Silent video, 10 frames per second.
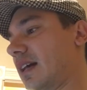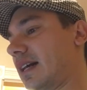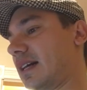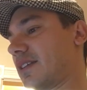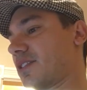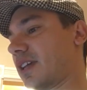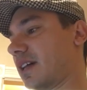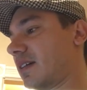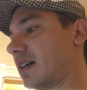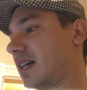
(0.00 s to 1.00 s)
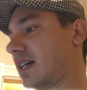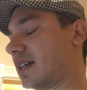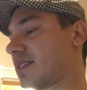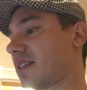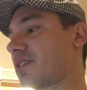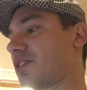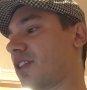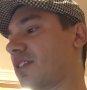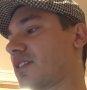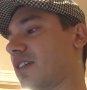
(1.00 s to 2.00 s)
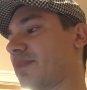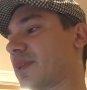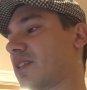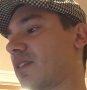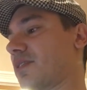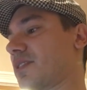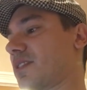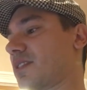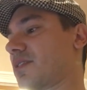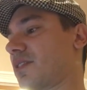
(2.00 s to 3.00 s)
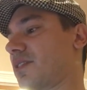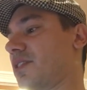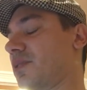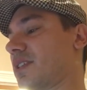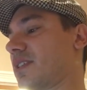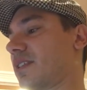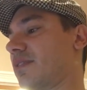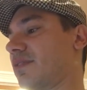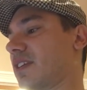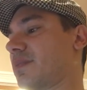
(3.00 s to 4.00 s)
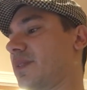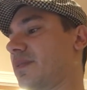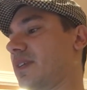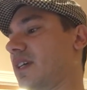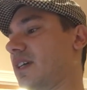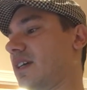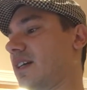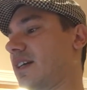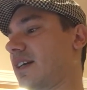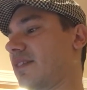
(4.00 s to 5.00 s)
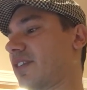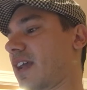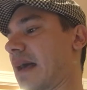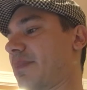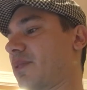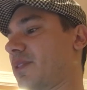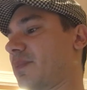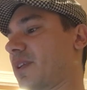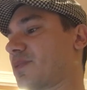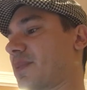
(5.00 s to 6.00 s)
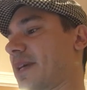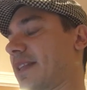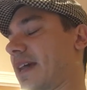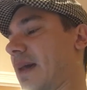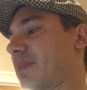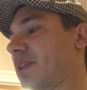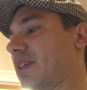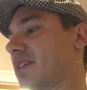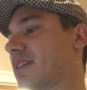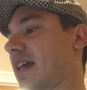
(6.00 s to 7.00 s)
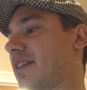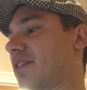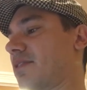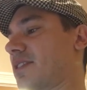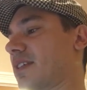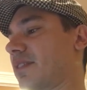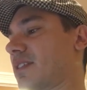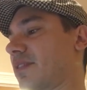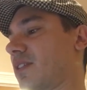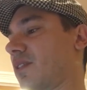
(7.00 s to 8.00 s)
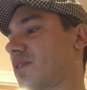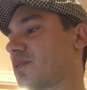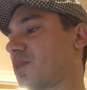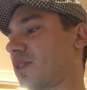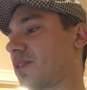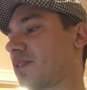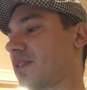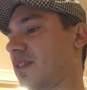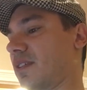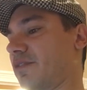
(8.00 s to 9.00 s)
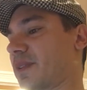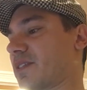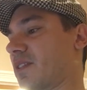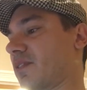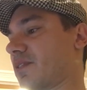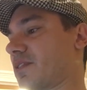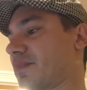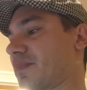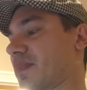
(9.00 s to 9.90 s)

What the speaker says: 6 shares of McDonald's. This is her newest investment. Very happy with it because we buy the Happy Meals, $977 worth of McDonald's.